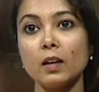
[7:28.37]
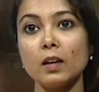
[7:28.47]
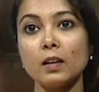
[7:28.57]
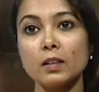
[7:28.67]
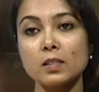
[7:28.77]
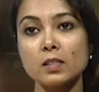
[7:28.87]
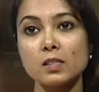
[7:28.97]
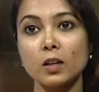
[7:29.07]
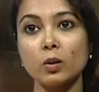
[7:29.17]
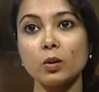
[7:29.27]
Let us
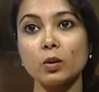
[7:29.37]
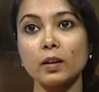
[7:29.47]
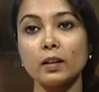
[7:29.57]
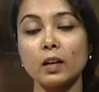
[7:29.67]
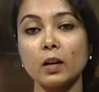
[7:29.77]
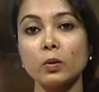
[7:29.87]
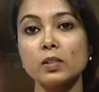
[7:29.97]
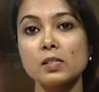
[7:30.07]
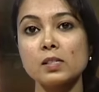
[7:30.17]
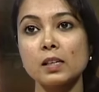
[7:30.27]
now look at how
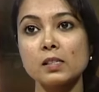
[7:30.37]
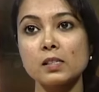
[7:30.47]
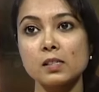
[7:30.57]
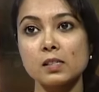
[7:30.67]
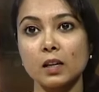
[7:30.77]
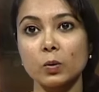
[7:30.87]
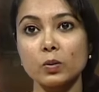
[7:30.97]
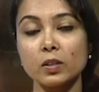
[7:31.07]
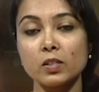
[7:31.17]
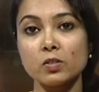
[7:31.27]
this nasal
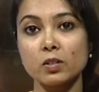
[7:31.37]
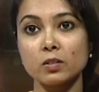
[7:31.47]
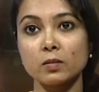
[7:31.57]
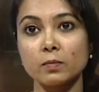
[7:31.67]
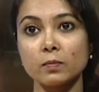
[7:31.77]
sound is written.